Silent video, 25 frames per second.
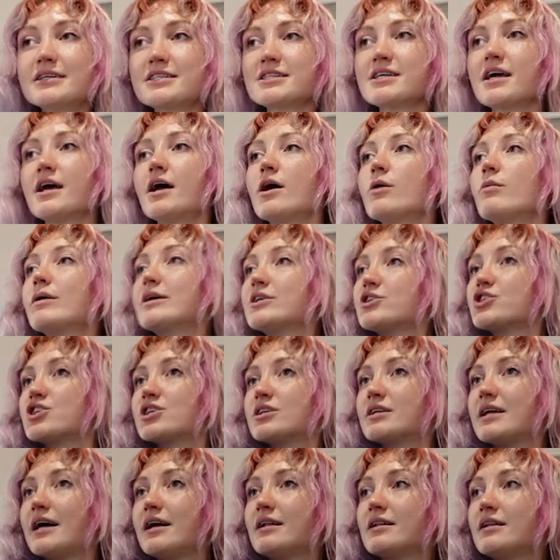it when
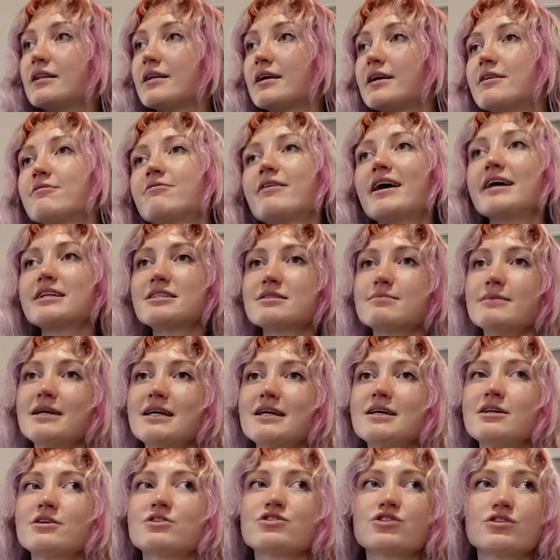Chanel invites
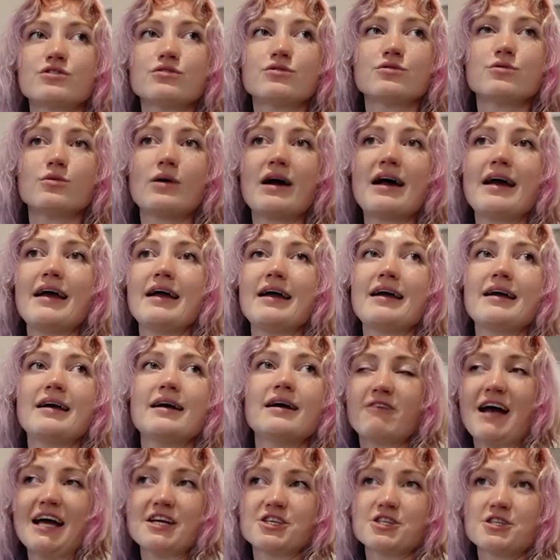me to a
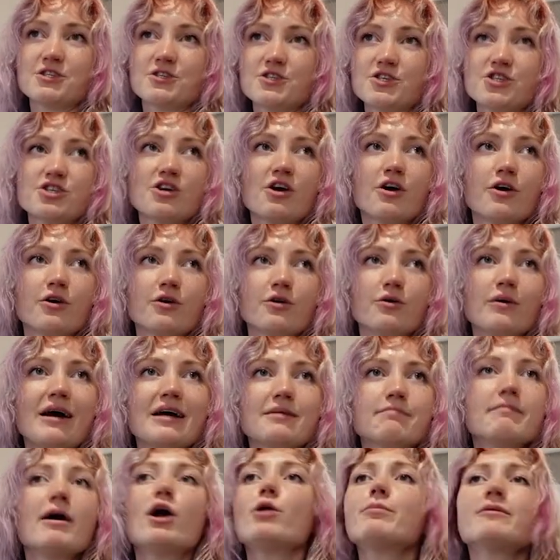fashion show
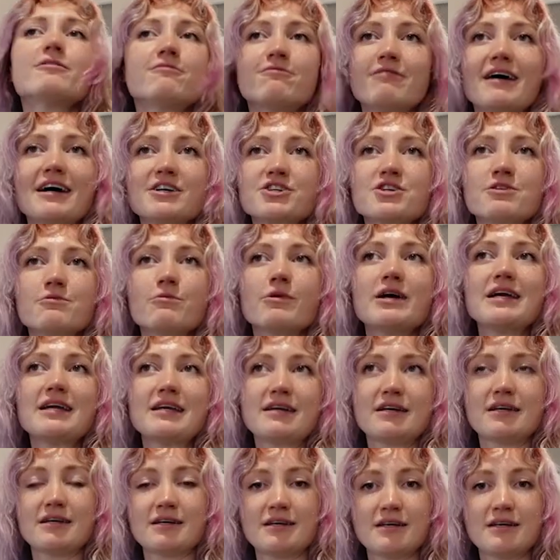at Melbourne Fashion Week.